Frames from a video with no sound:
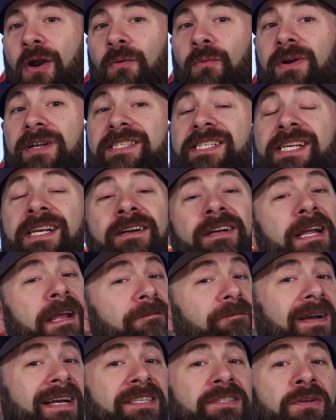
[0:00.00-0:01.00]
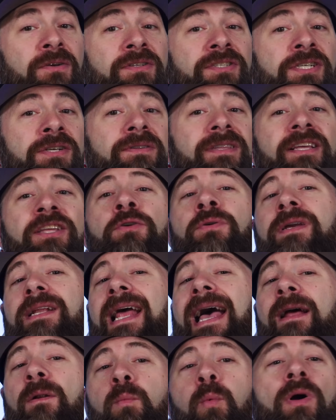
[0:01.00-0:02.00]
Rich here. If I told you that you could
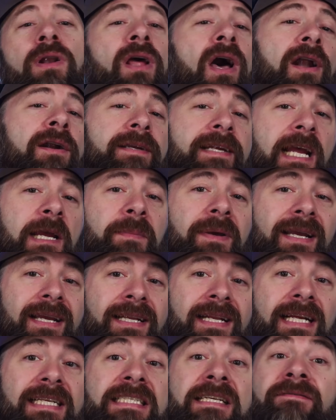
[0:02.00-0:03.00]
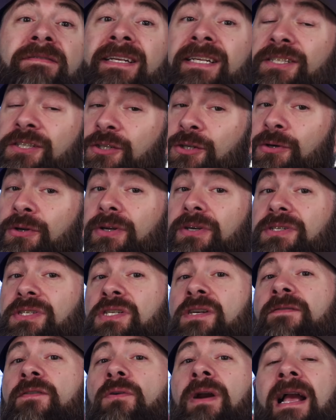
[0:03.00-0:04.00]
add 100 gigabit connectivity to your
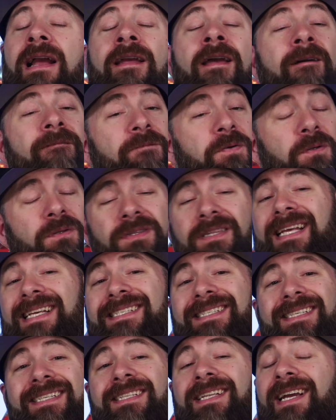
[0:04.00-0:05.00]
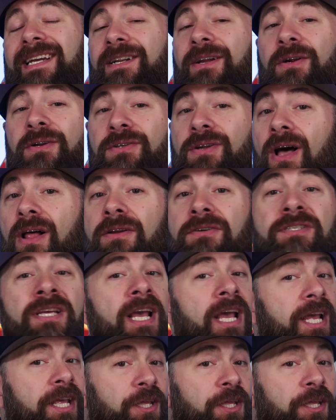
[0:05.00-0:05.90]
server rack for less than $900,